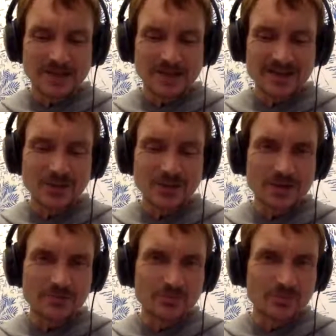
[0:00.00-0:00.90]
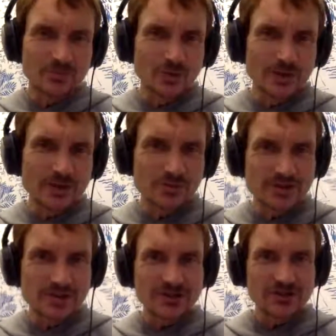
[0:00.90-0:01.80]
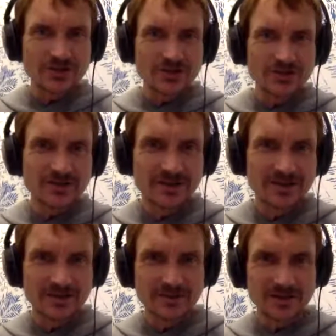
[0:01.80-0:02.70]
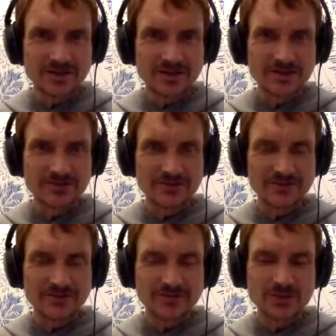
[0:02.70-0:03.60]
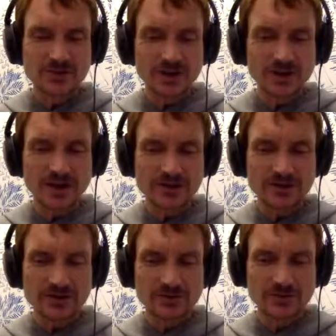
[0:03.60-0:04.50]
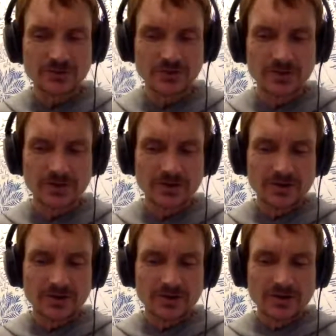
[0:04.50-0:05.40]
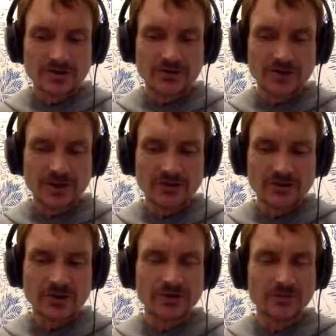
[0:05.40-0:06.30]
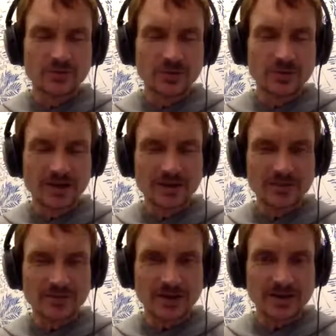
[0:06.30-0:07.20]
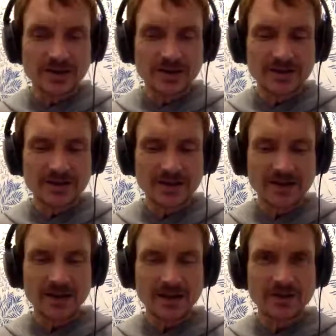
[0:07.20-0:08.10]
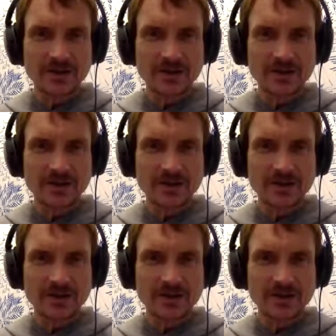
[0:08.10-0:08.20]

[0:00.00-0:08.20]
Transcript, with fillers: guess he wanted Morell's position because he was trying to get rid of Morell by claiming that